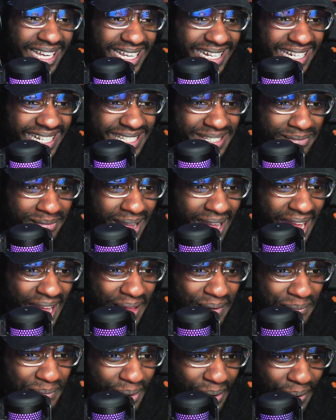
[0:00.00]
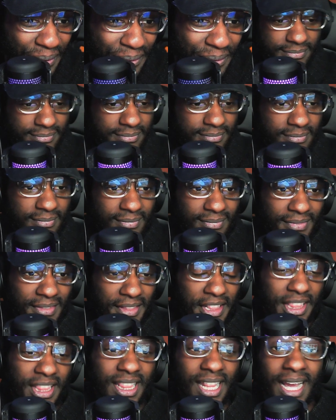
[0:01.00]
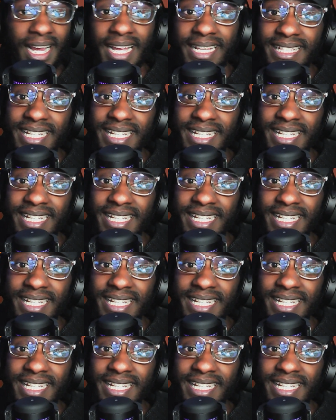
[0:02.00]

at this man, bro. Look at